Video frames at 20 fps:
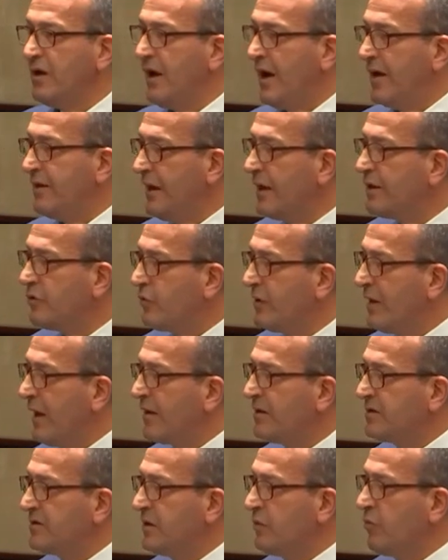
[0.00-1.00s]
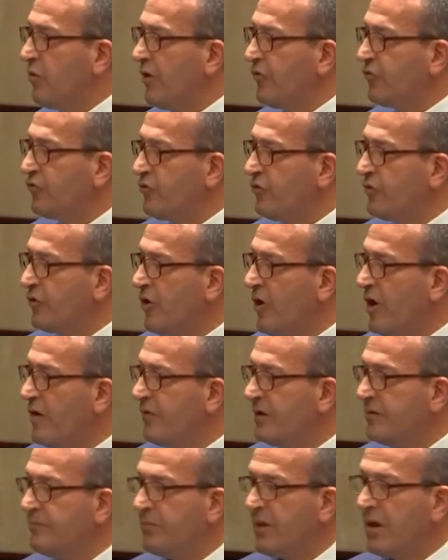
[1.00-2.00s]
And the other reality was, during
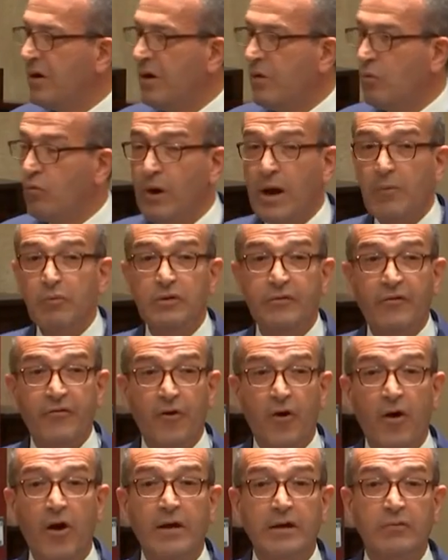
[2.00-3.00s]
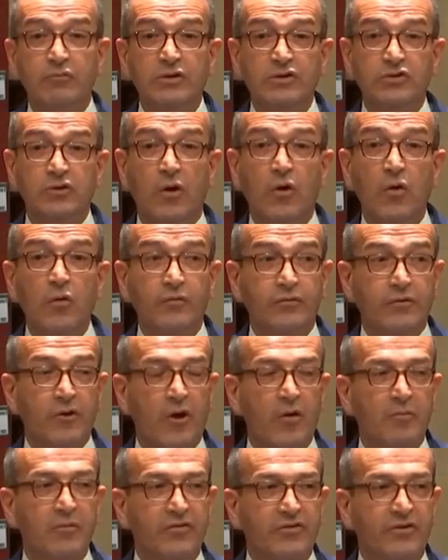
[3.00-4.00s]
COVID, we were able to find and resolve the
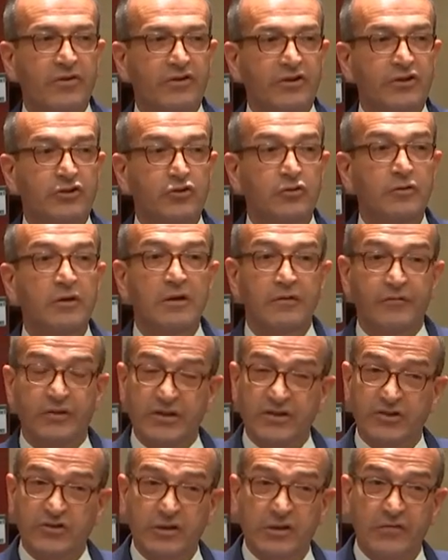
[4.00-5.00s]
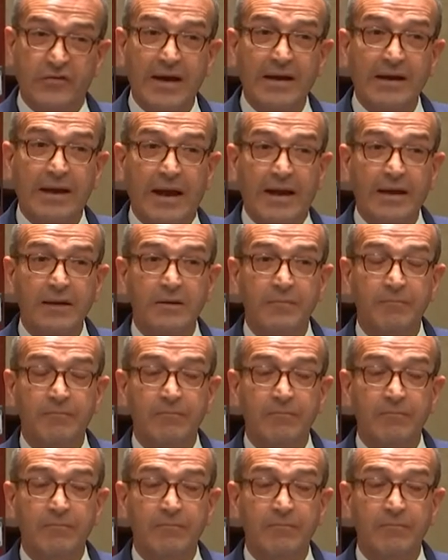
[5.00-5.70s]
homelessness issue for the City of Adelaide,